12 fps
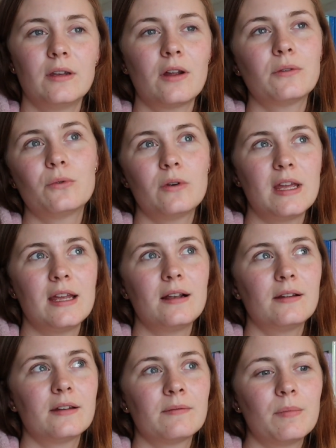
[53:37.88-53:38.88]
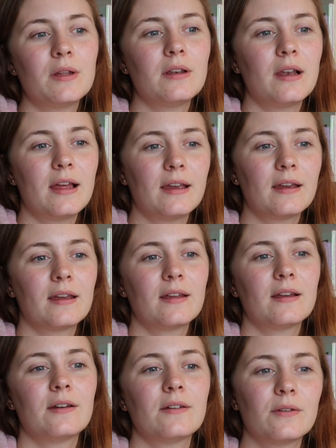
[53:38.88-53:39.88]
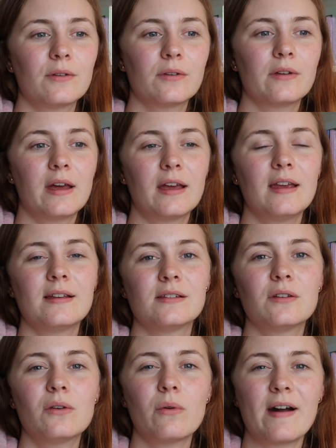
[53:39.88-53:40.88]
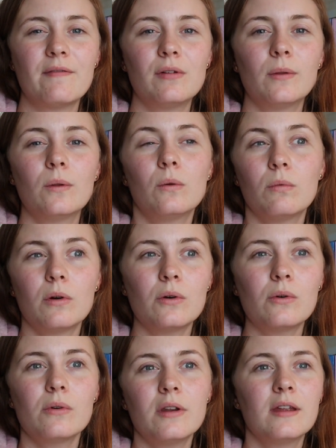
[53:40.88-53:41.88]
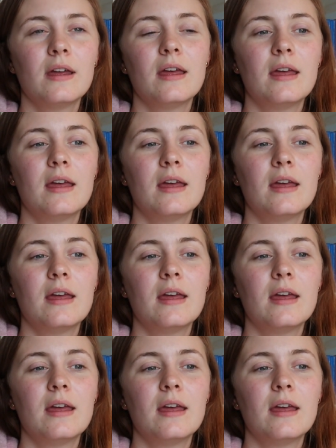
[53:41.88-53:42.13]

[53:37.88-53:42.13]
not trail, but like I guess gravel road